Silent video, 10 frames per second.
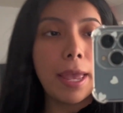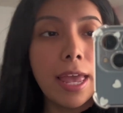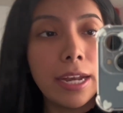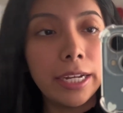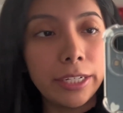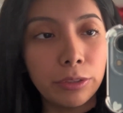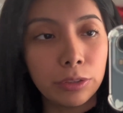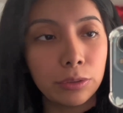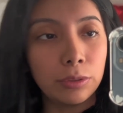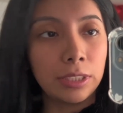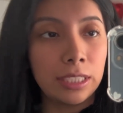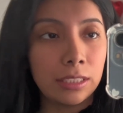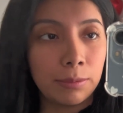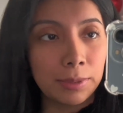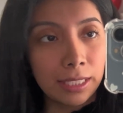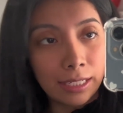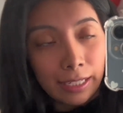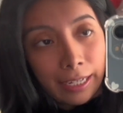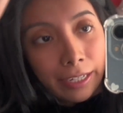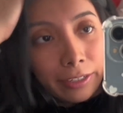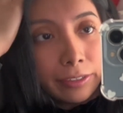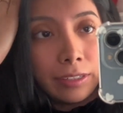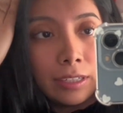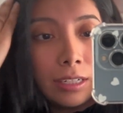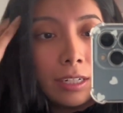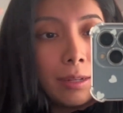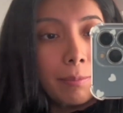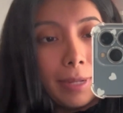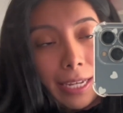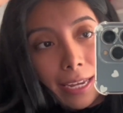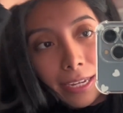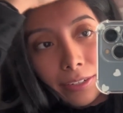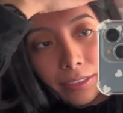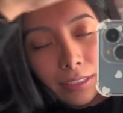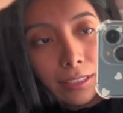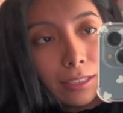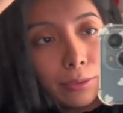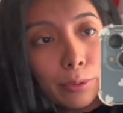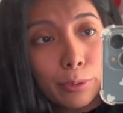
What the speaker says: and I also did some skincare. My hair is a little